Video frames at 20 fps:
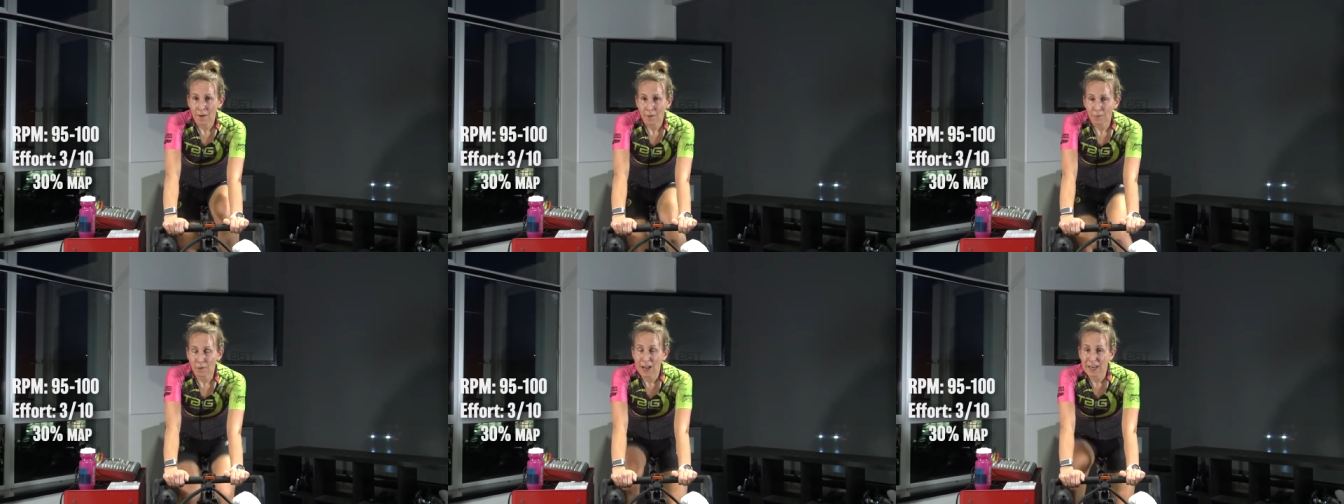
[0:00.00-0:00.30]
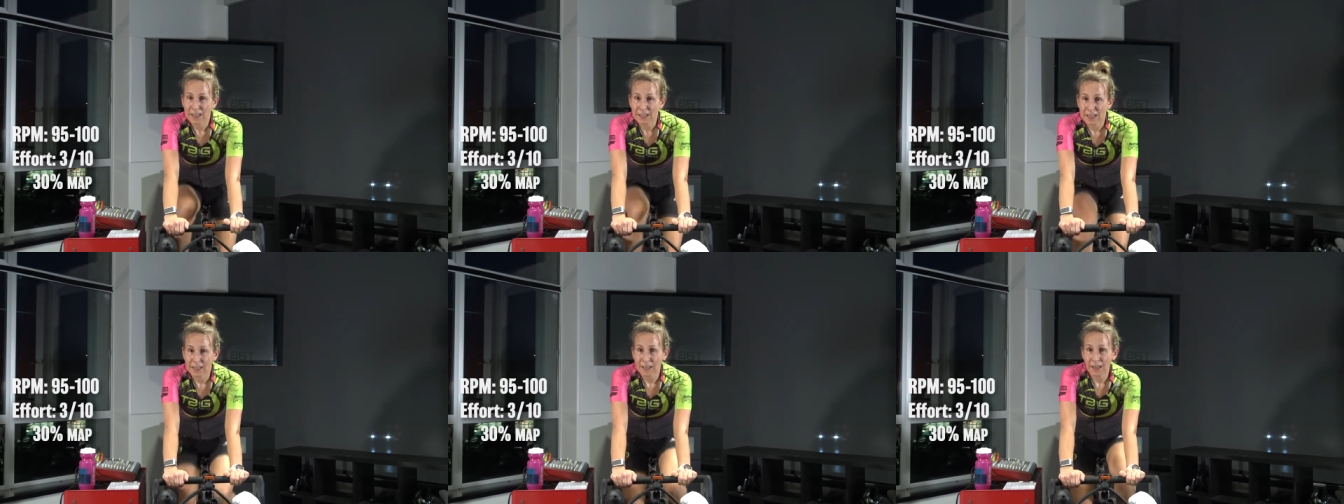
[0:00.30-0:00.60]

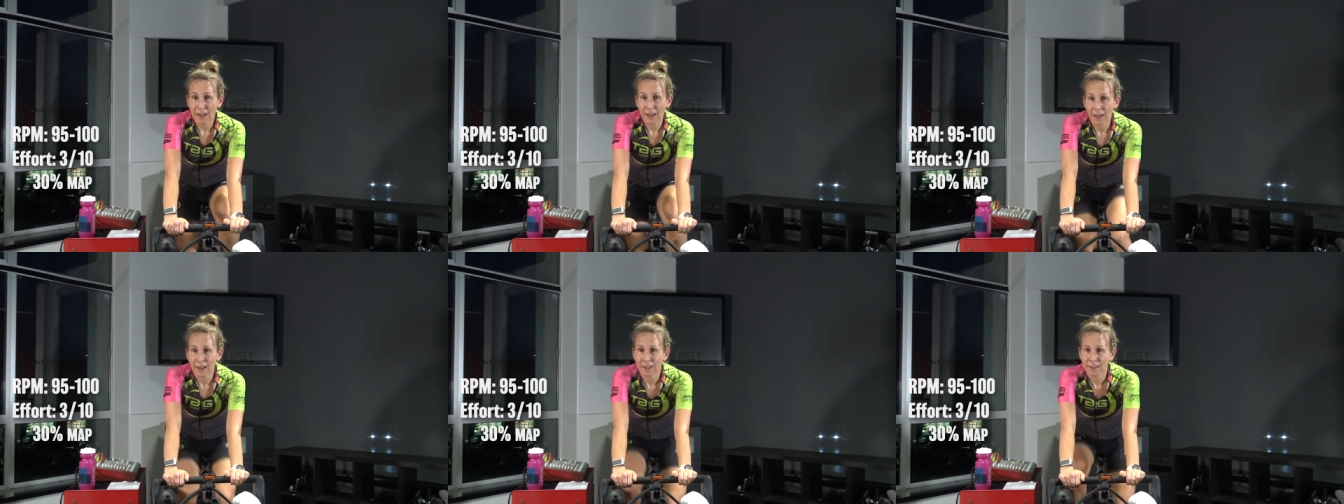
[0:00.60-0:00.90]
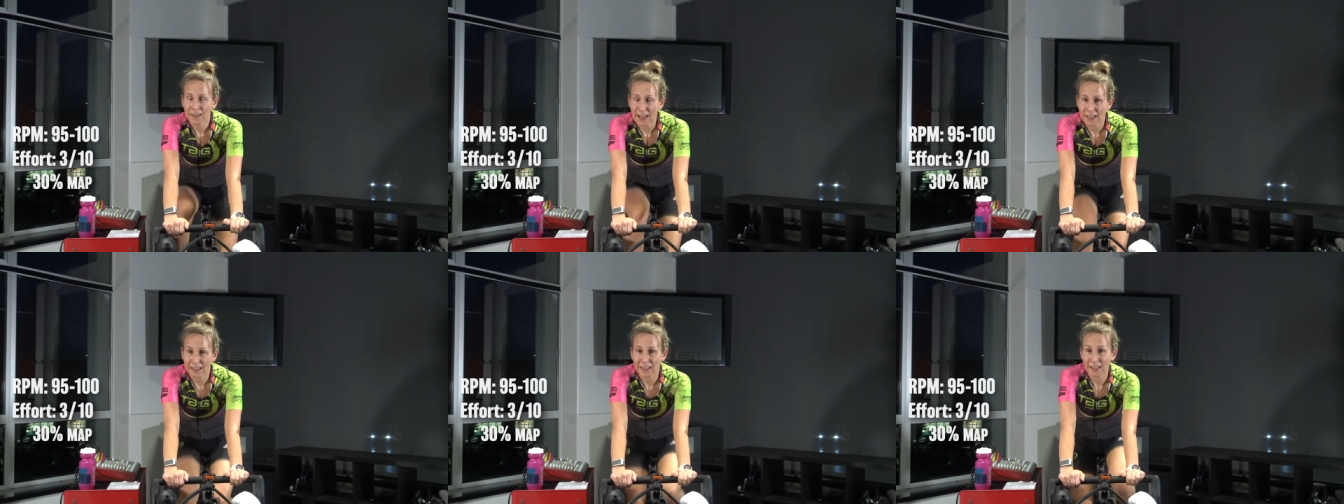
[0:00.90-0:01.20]
finding
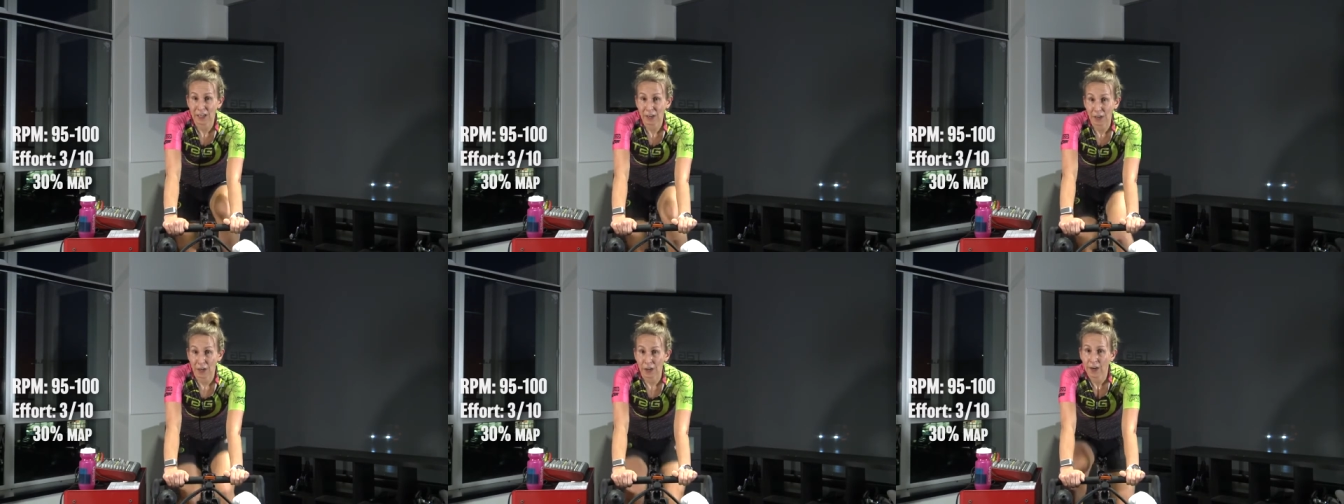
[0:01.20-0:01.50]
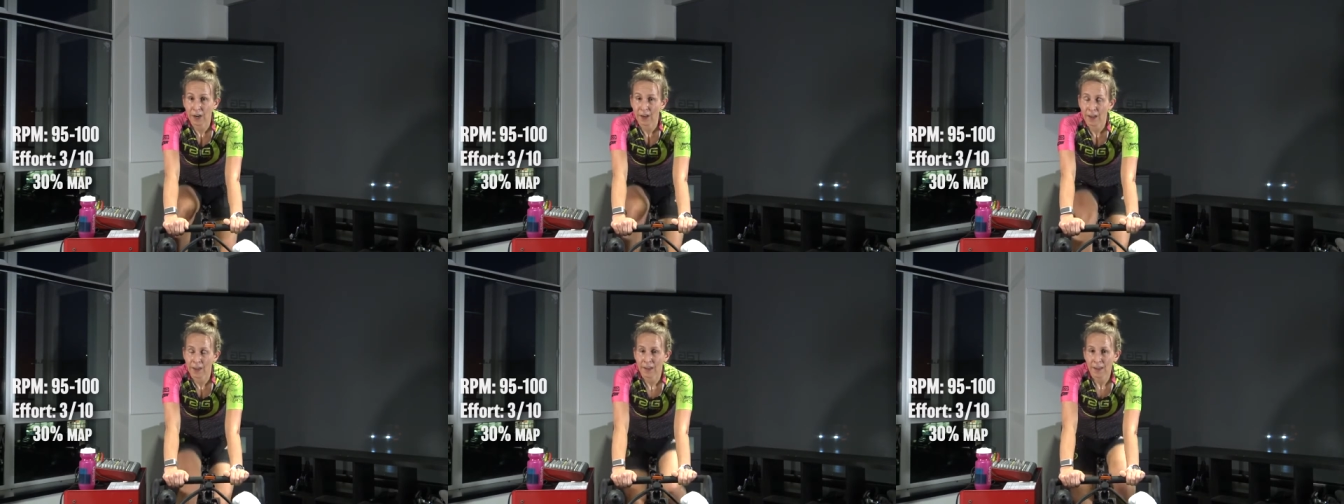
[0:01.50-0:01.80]
that
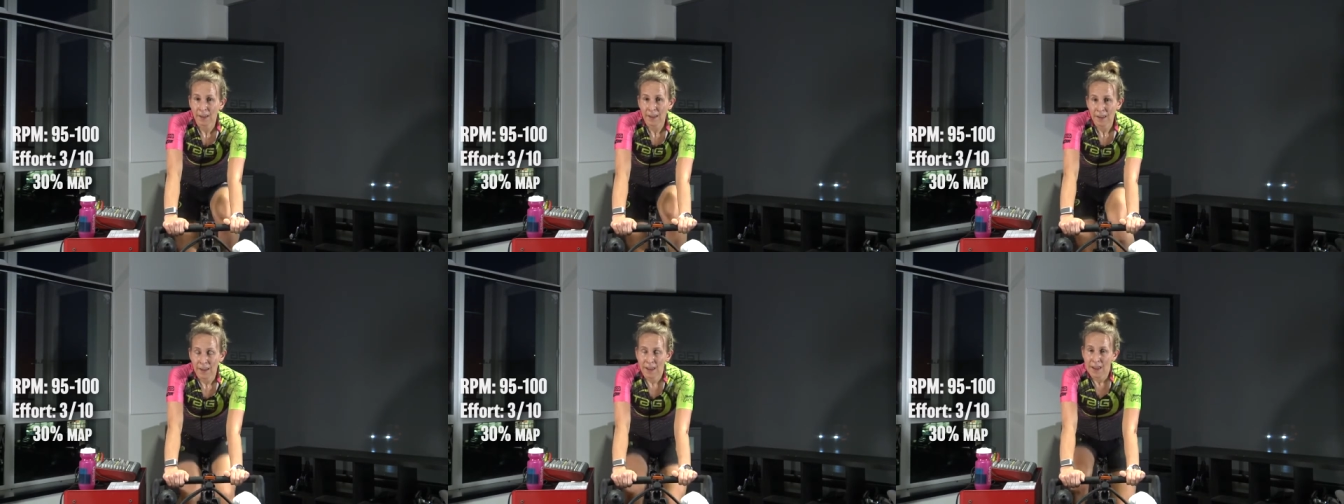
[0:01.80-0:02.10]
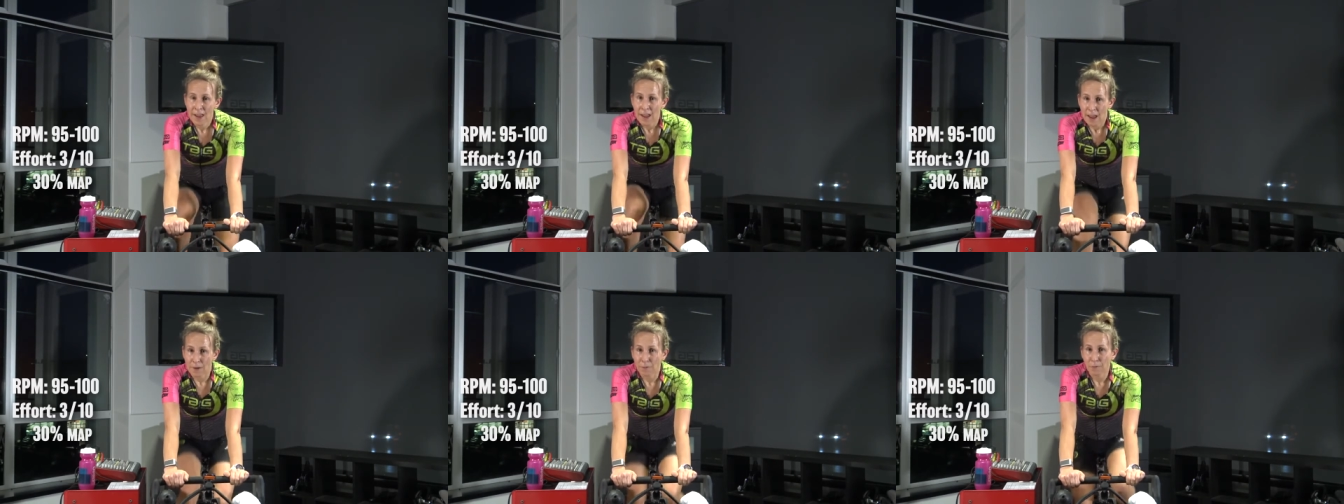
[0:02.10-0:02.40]
gear
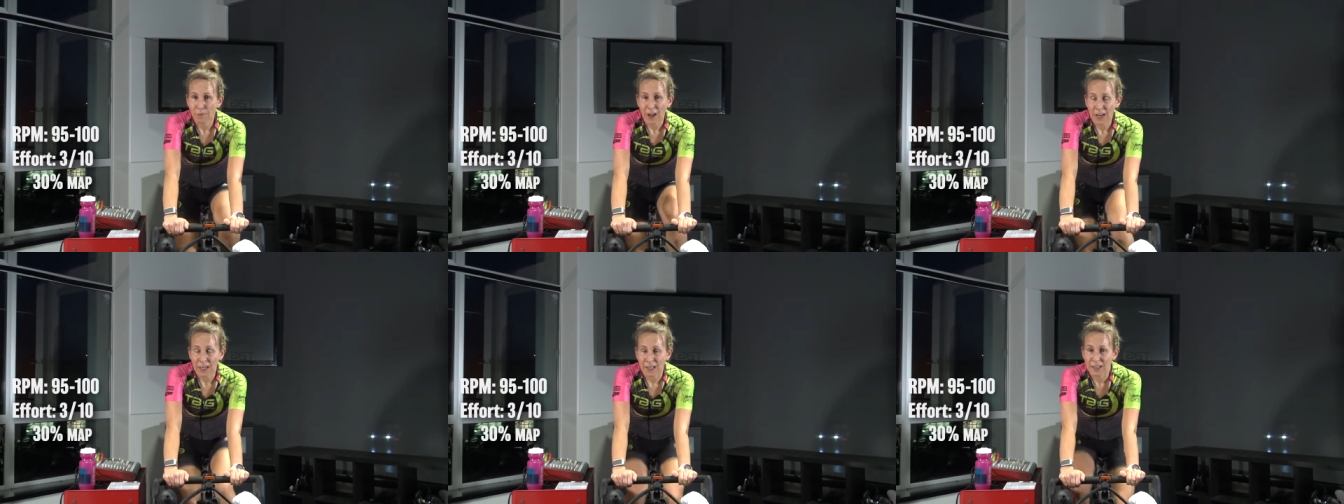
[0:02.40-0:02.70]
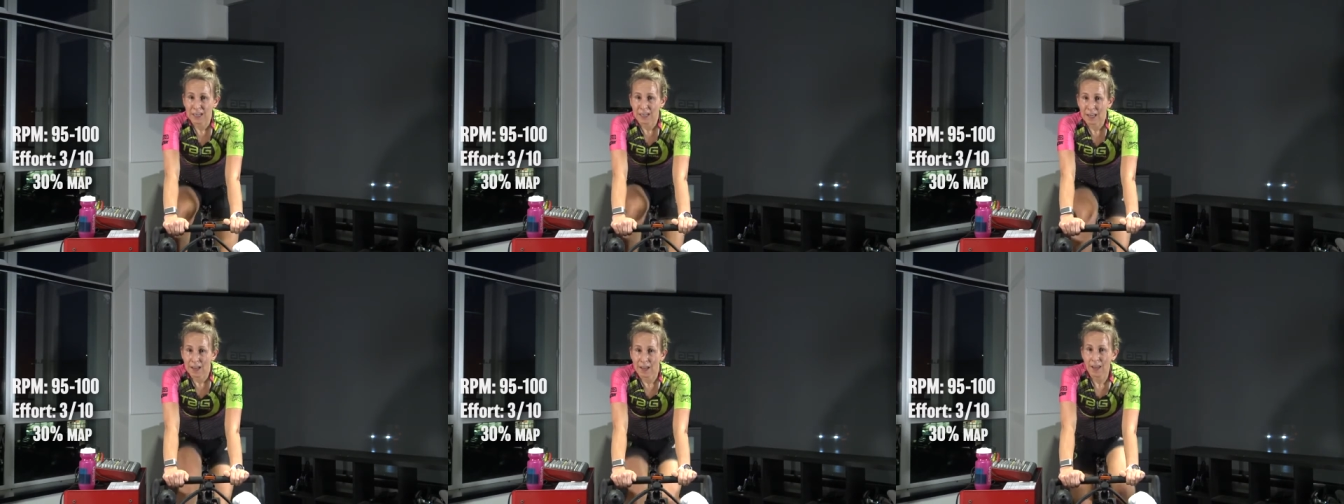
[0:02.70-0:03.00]
and
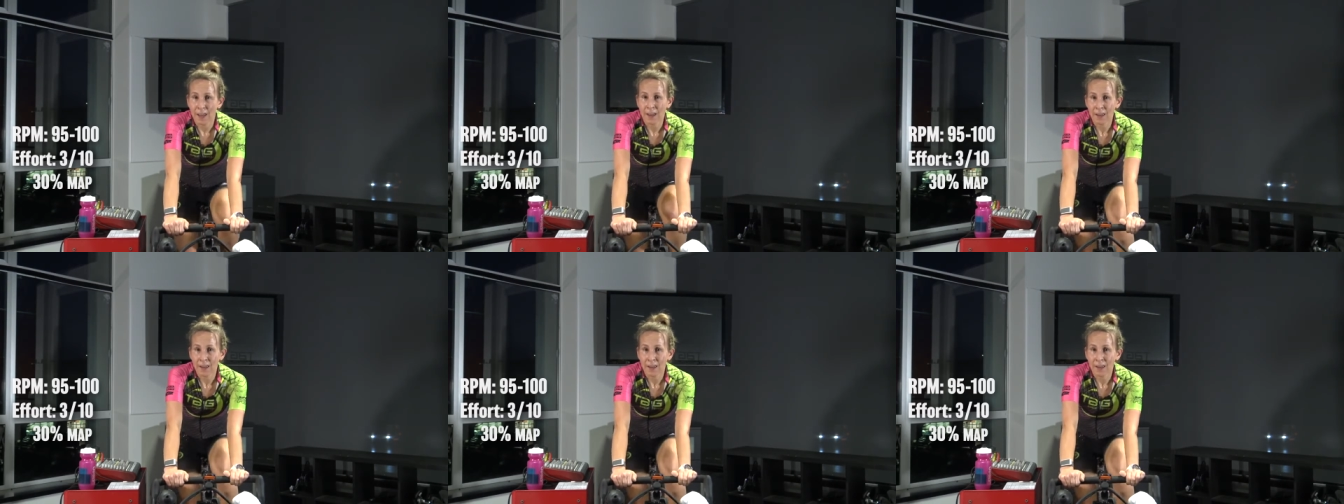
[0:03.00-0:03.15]
finding